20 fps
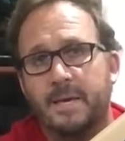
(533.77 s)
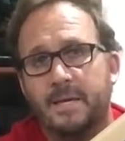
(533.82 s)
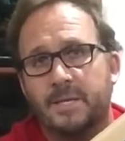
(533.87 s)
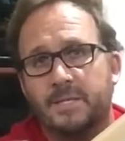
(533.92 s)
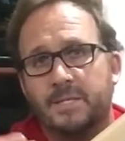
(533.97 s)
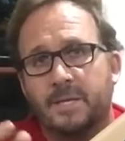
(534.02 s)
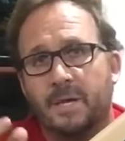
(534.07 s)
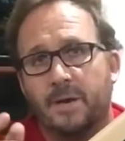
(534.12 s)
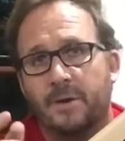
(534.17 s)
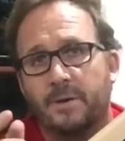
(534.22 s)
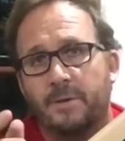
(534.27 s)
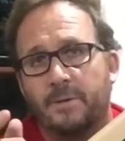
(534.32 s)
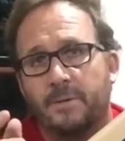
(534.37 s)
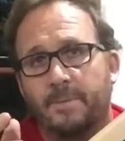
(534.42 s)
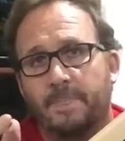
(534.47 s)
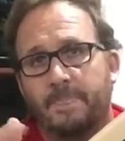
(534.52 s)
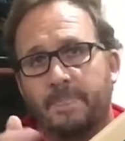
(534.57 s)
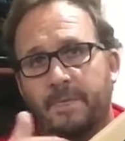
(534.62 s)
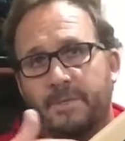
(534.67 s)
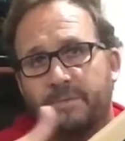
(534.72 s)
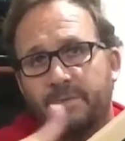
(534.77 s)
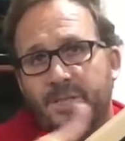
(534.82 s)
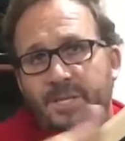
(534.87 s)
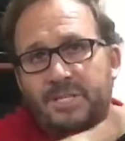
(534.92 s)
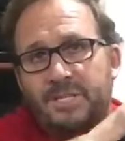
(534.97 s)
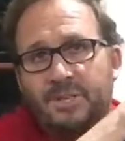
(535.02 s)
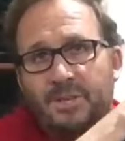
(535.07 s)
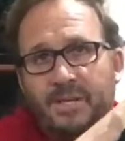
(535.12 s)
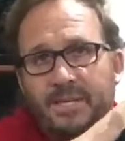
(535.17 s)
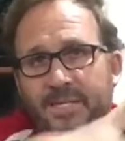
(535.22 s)
So
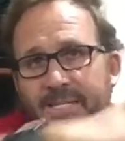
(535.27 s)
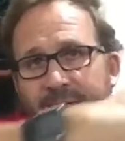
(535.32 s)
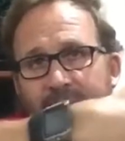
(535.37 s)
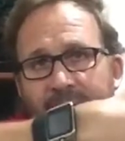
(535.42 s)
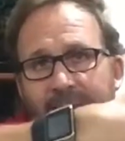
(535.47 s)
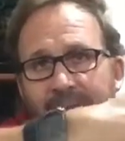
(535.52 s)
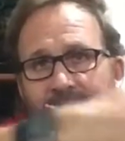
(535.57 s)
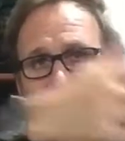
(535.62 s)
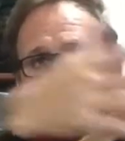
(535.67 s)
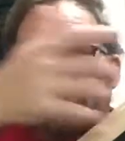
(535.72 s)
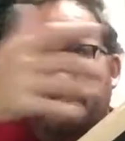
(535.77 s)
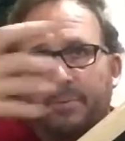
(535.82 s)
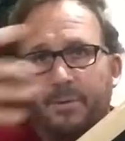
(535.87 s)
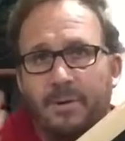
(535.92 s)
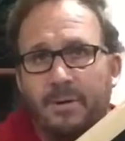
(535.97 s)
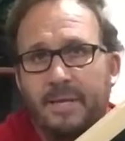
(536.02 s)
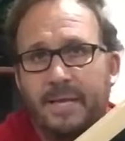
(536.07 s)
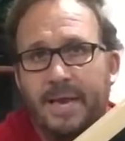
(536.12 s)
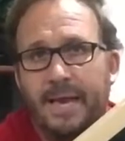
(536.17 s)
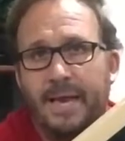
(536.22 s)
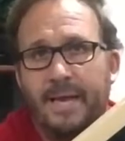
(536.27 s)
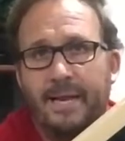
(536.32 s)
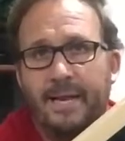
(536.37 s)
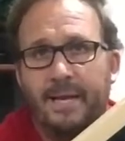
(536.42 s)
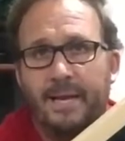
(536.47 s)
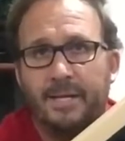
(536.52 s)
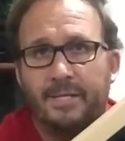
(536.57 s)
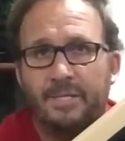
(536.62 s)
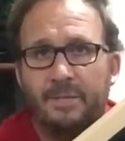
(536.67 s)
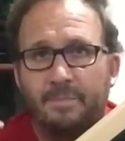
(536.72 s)
this you can take out, put in your hand
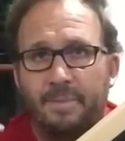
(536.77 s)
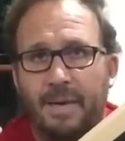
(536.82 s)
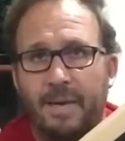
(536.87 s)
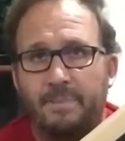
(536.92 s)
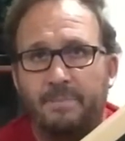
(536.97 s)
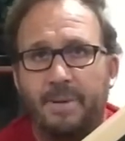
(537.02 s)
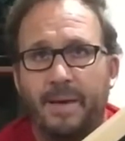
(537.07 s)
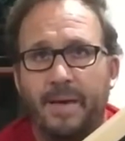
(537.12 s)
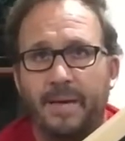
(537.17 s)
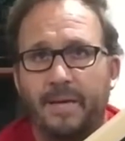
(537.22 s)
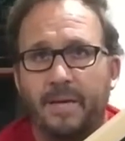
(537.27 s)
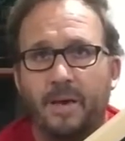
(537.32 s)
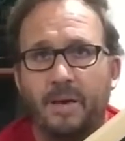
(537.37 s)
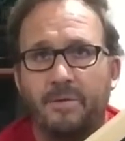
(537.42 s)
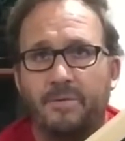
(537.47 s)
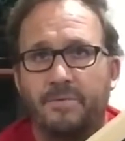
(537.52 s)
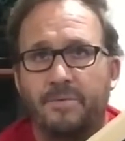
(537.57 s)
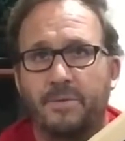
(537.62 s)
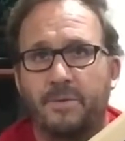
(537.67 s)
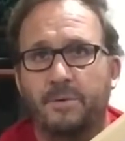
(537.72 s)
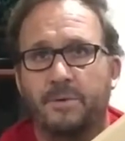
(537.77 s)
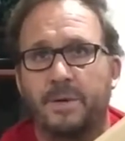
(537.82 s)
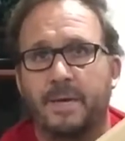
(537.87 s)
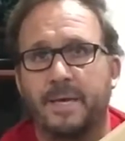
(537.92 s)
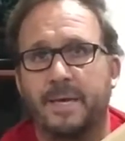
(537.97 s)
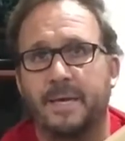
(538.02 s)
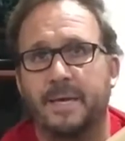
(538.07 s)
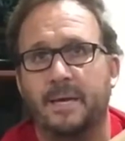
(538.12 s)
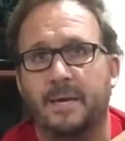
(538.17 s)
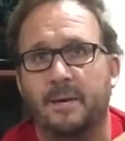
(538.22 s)
luggage, your backpack, go through
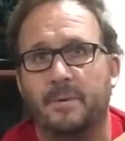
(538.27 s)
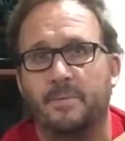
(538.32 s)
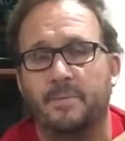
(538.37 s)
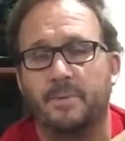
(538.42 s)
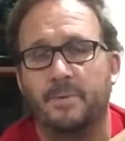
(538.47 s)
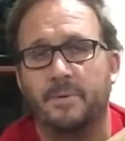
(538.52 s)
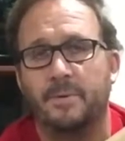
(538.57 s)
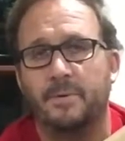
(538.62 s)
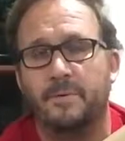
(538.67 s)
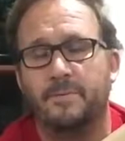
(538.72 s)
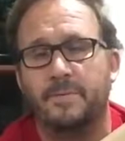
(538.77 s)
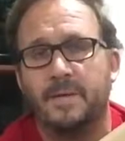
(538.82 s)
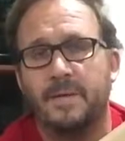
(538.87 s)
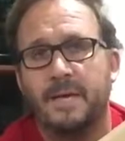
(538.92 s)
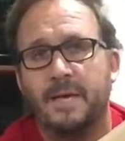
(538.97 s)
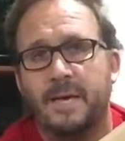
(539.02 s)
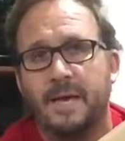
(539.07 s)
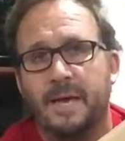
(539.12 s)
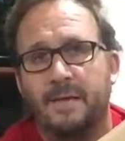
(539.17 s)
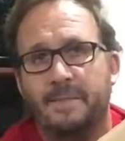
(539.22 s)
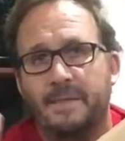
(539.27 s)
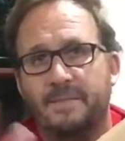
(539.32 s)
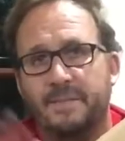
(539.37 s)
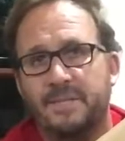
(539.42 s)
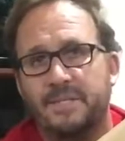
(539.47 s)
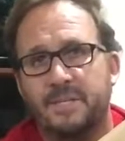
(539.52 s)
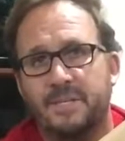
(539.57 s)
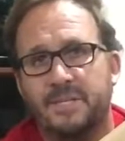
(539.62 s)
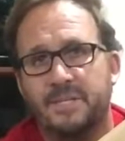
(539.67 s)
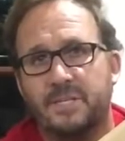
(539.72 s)
and get it approved, and then
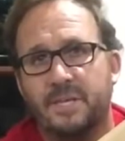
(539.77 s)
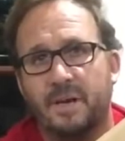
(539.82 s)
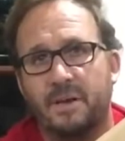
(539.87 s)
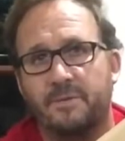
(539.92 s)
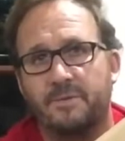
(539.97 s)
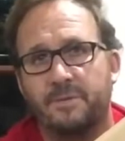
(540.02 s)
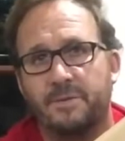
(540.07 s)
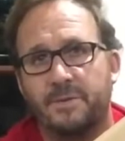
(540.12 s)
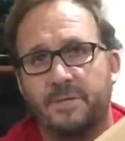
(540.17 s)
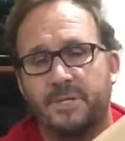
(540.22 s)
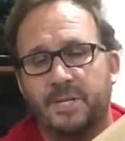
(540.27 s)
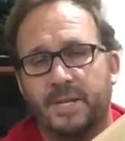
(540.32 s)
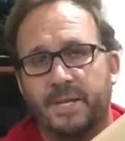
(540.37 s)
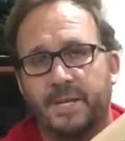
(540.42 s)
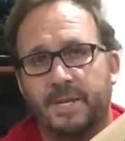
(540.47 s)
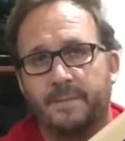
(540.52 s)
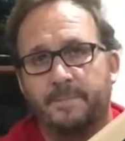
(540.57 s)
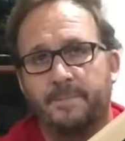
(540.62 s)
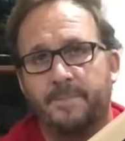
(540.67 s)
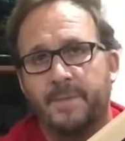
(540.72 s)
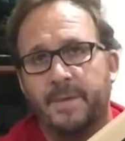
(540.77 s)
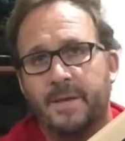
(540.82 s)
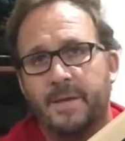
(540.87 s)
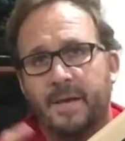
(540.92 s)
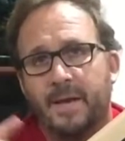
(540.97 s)
this can just go through and check in.